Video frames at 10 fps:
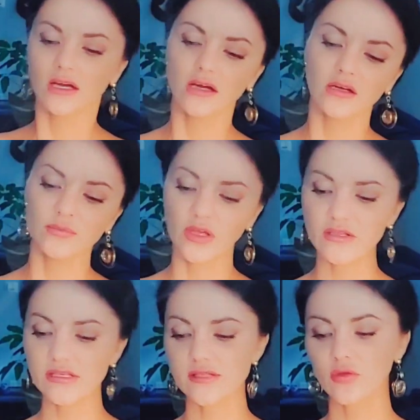uh,
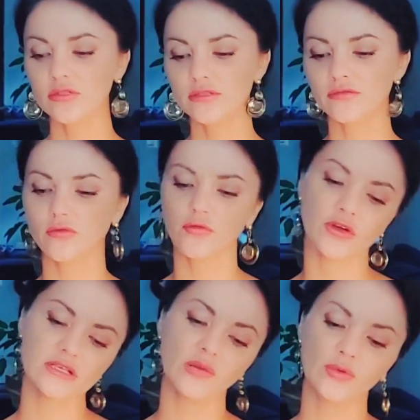because it's only, for
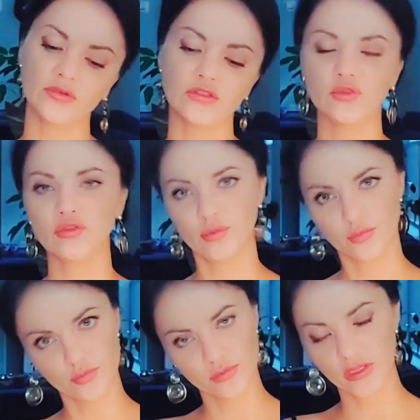example, to
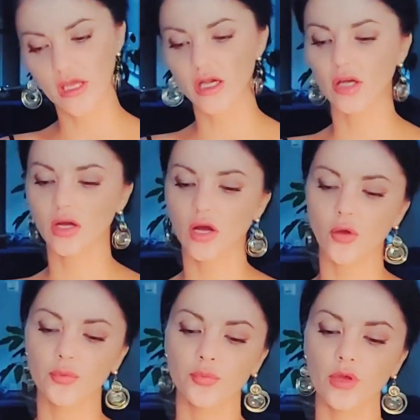like
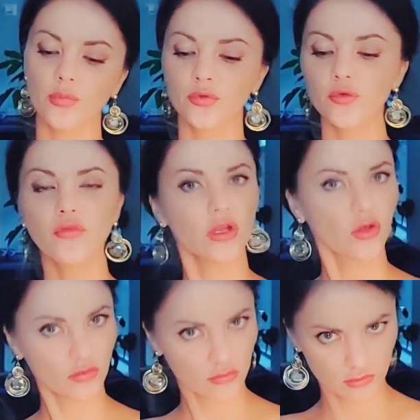um, approve that
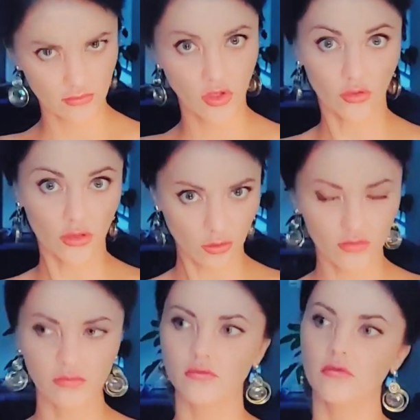your, your
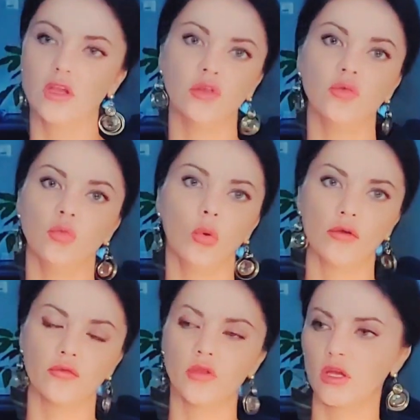ego, that you
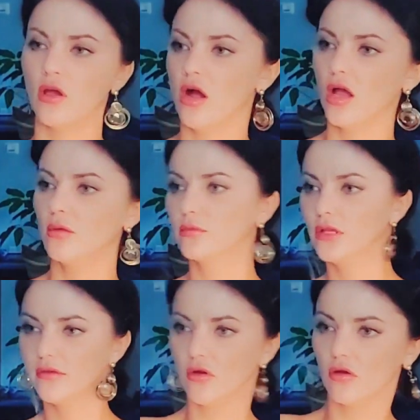worth, like, I am
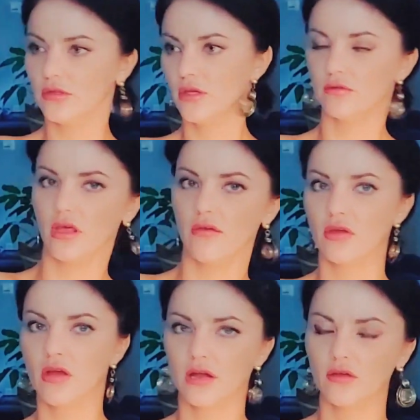living only on
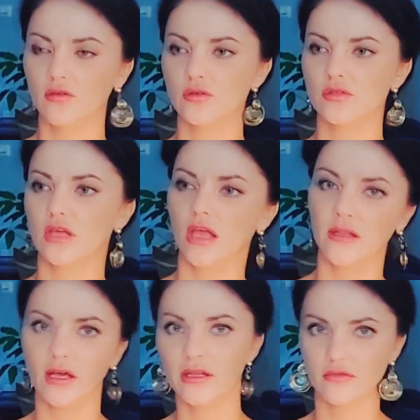avocados
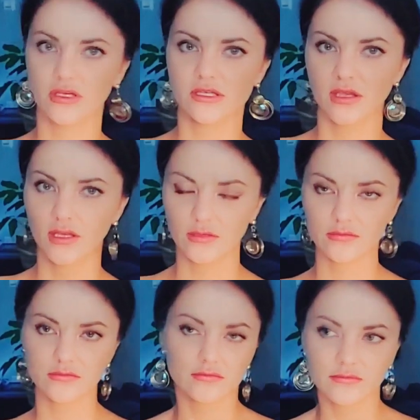and not every day.
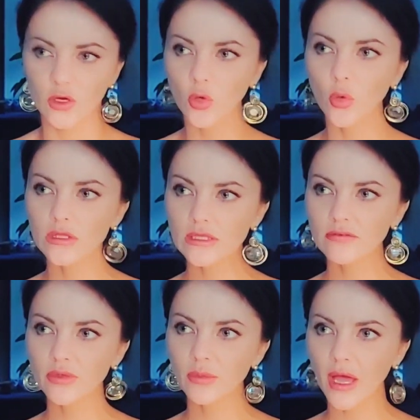Who will
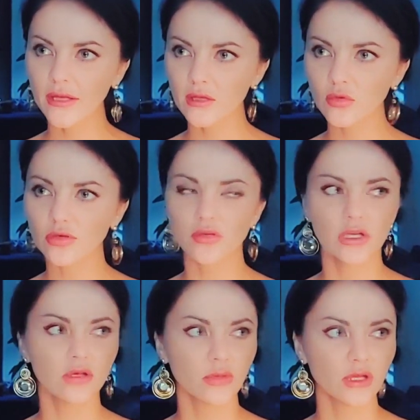give me a medal or
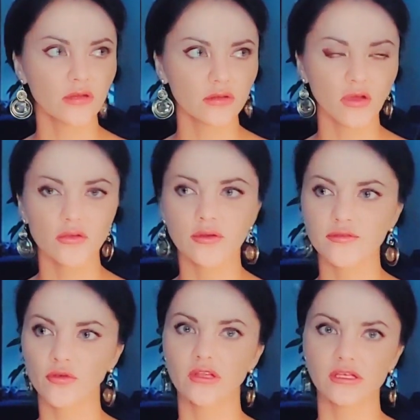million dollars
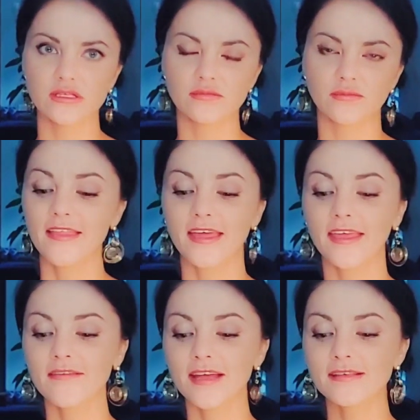for this? They're
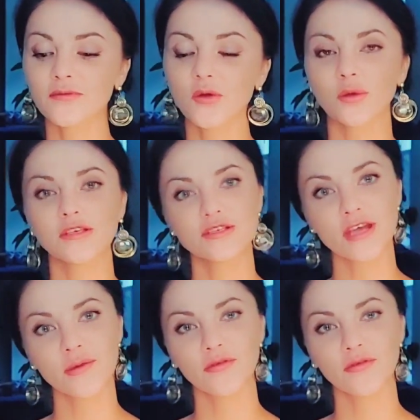giving us what we share